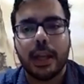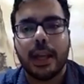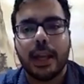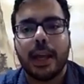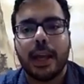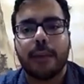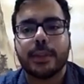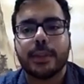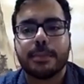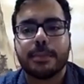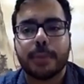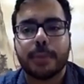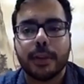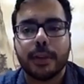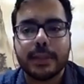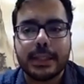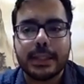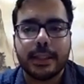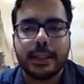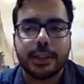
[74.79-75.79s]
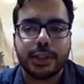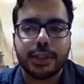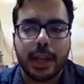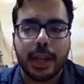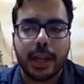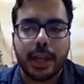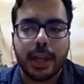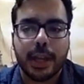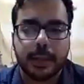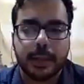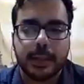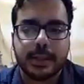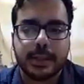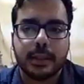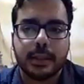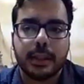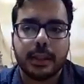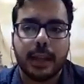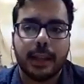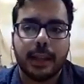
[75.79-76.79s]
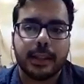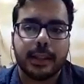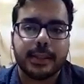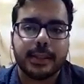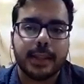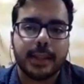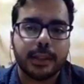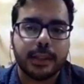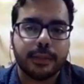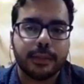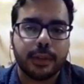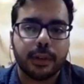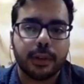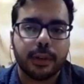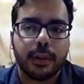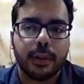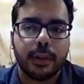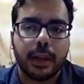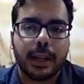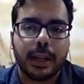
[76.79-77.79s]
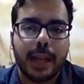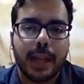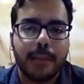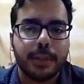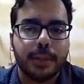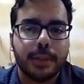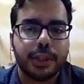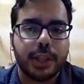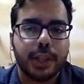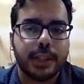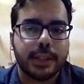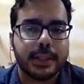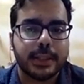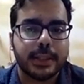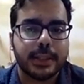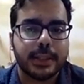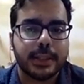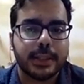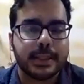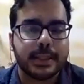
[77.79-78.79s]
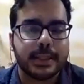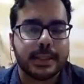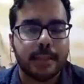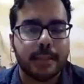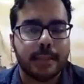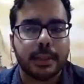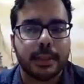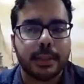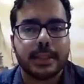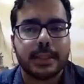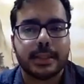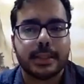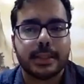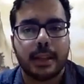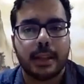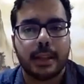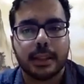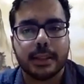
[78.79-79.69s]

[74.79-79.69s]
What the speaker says: and was previously the chairperson at the Center for Climate Change and Sustainability Studies